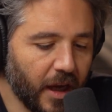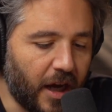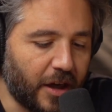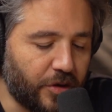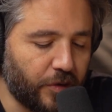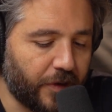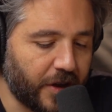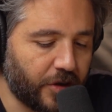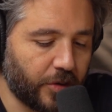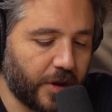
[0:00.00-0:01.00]
How do you
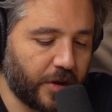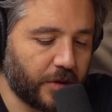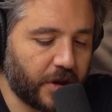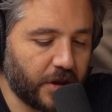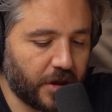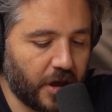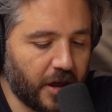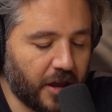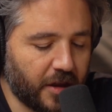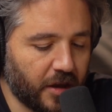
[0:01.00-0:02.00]
find your radio station?
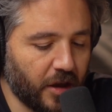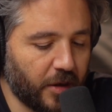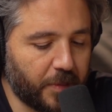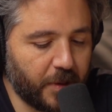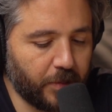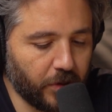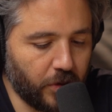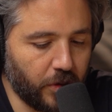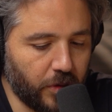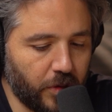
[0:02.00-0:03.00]
I think a lot of people
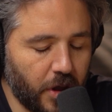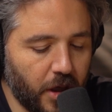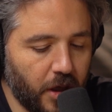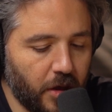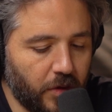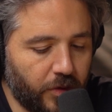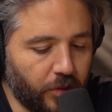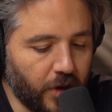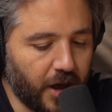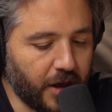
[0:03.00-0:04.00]
go
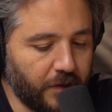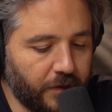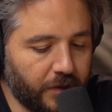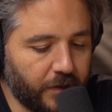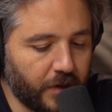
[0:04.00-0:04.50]
through life.